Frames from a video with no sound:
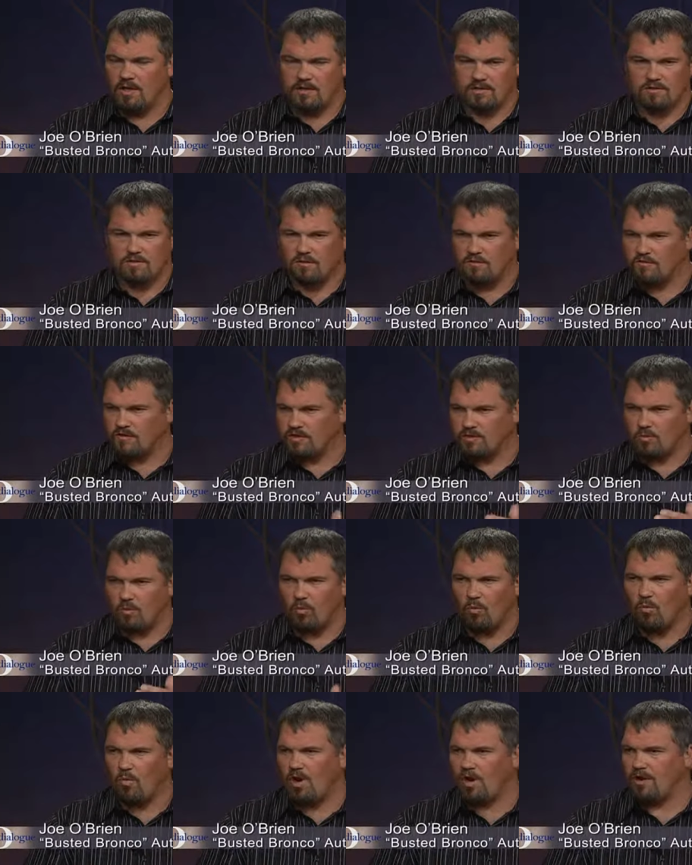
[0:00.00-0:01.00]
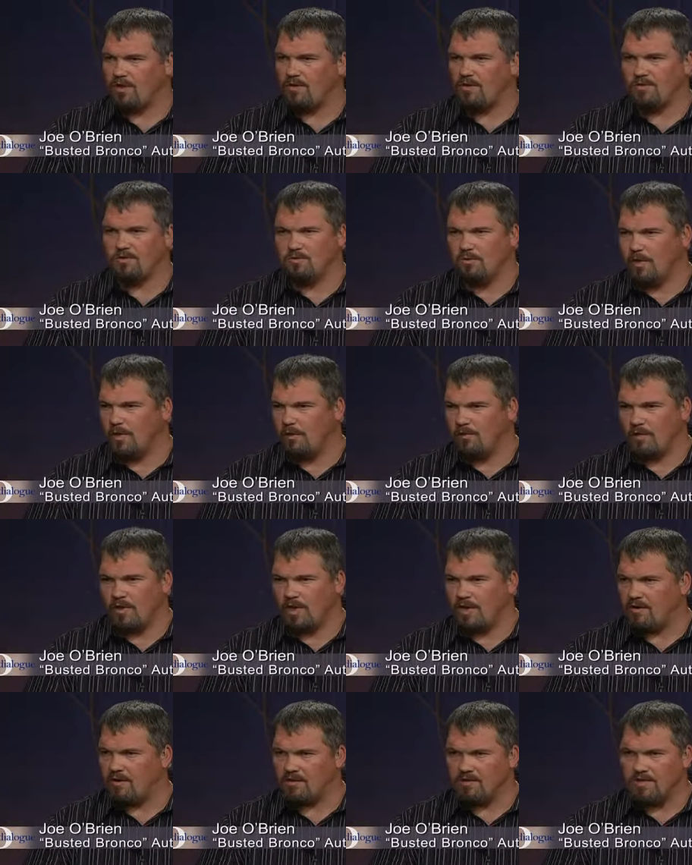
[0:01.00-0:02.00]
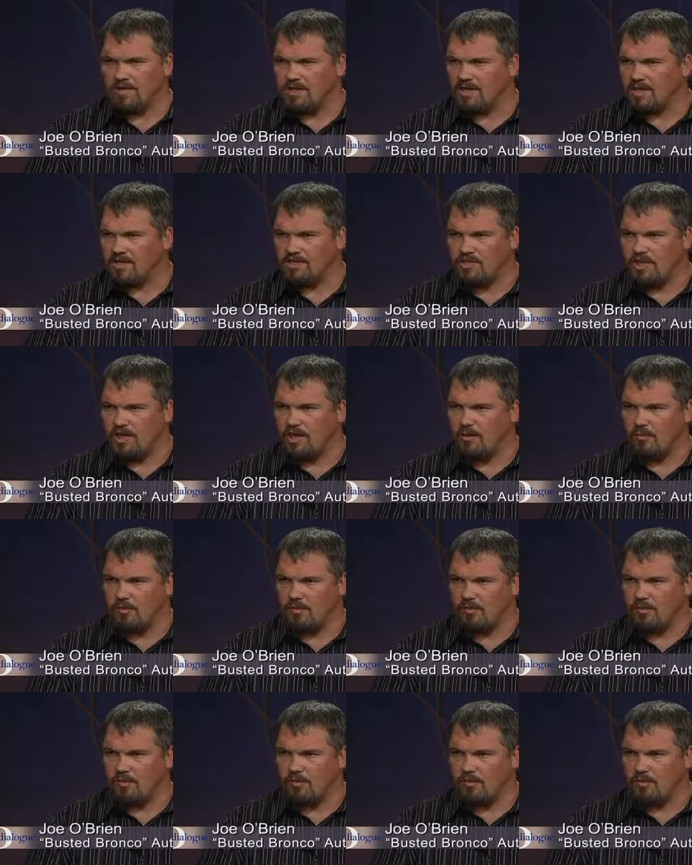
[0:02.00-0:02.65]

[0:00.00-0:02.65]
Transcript: So if just one of those people, I know it's a cliche,